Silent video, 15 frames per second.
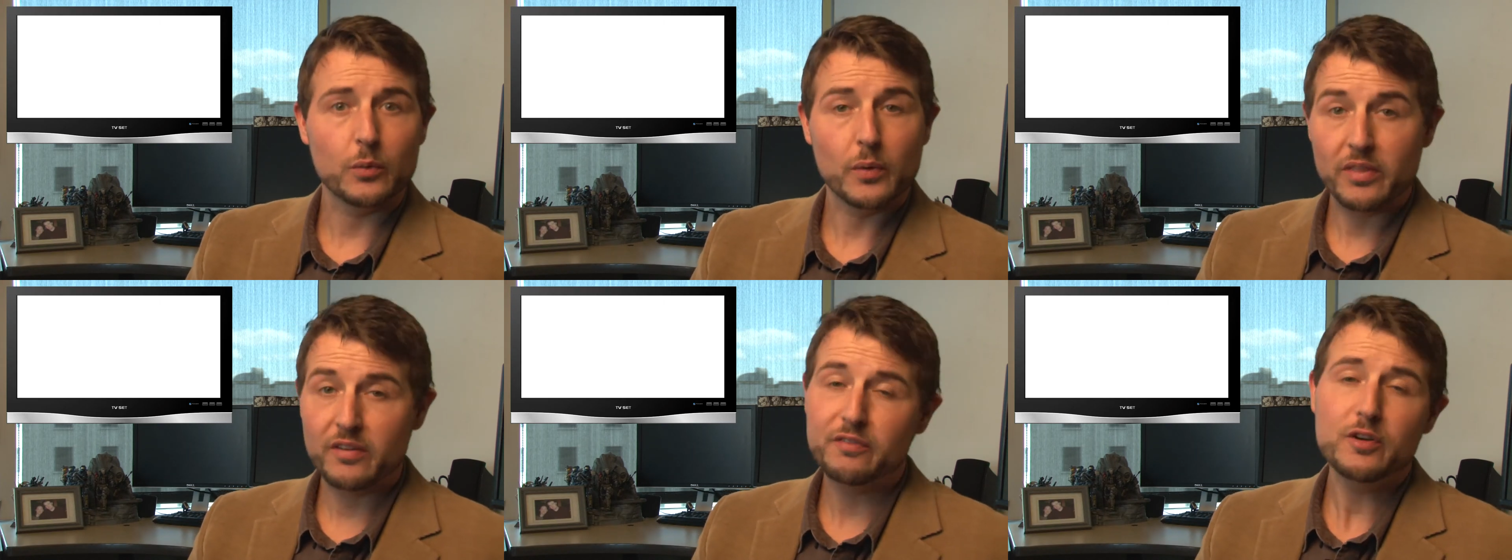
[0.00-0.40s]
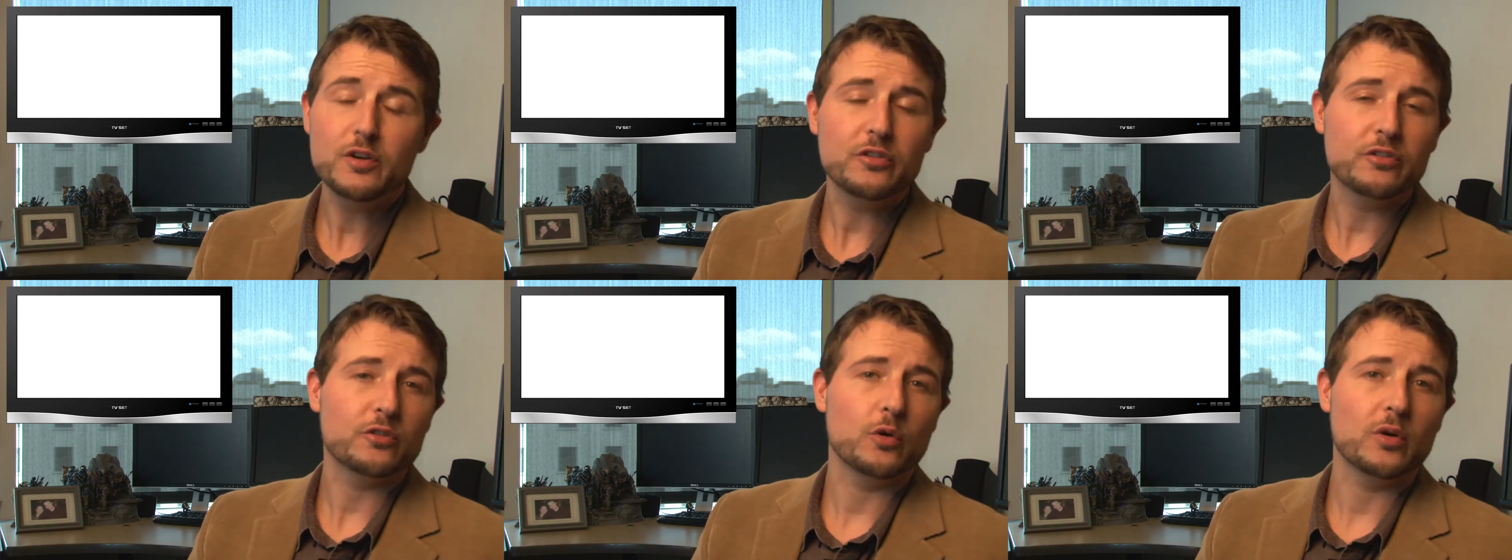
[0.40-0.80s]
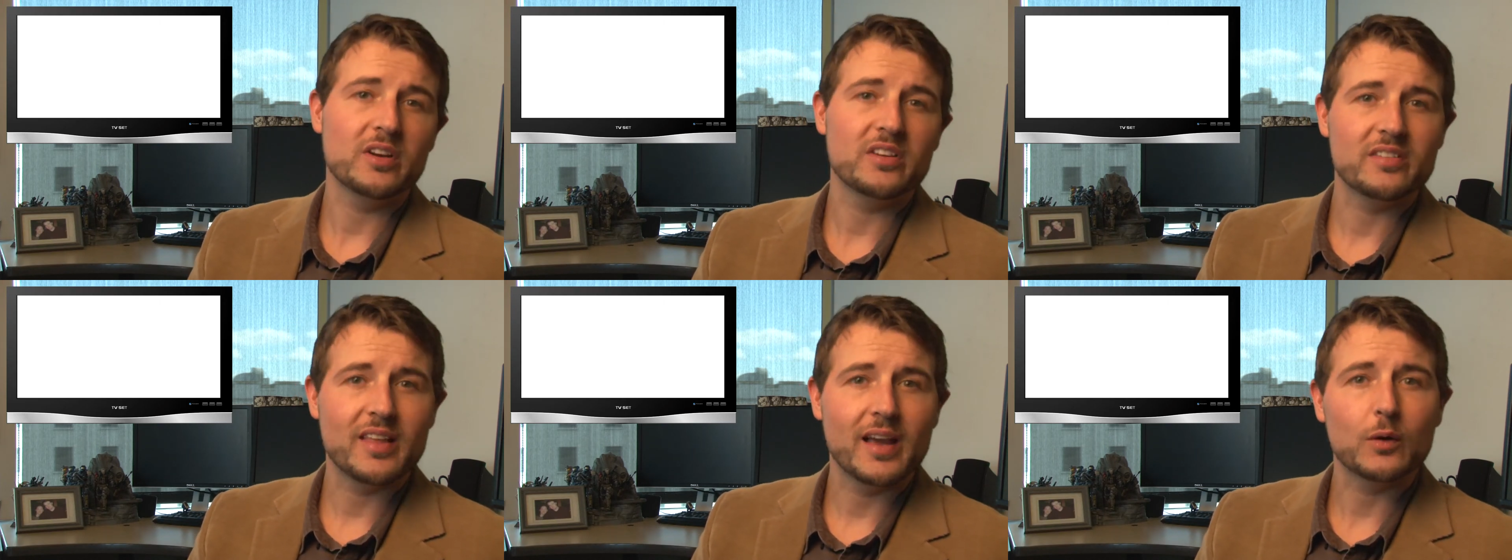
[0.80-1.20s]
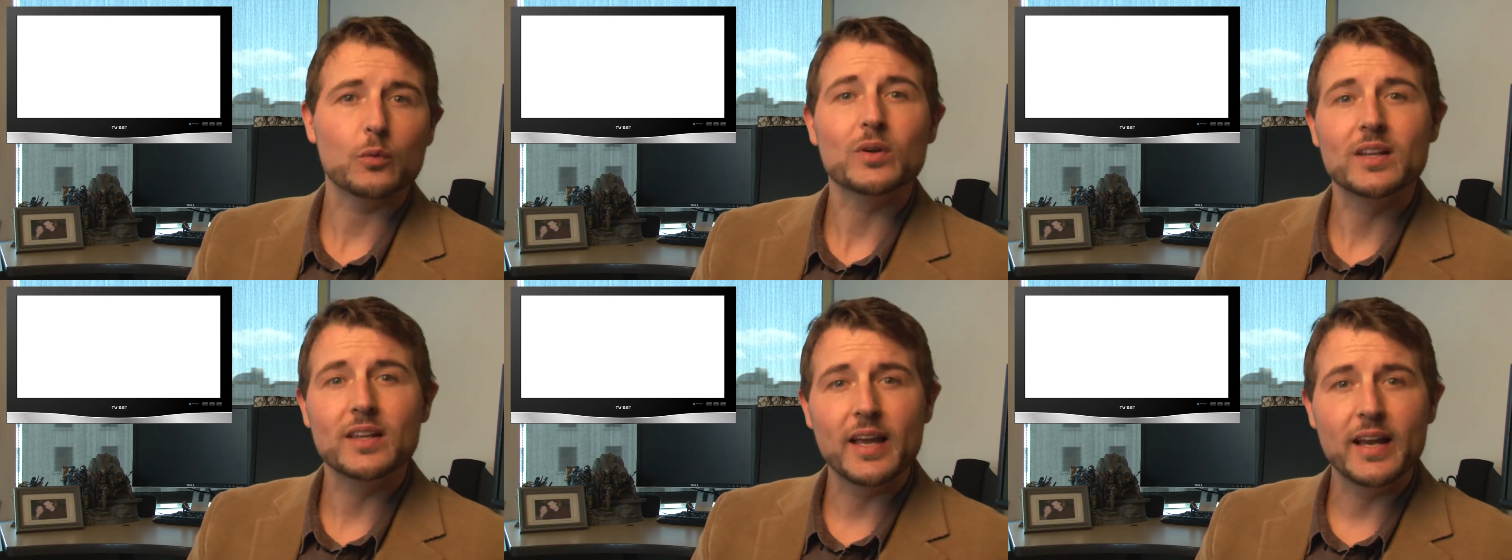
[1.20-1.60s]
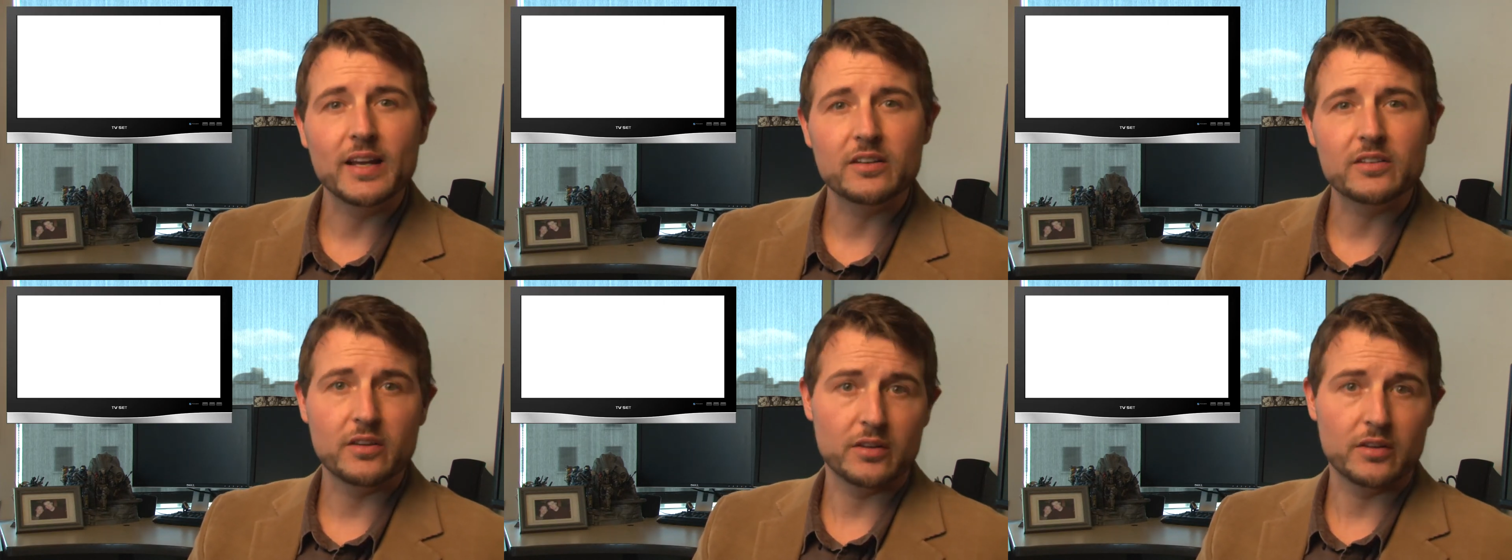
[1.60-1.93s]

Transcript: with a few stories that relate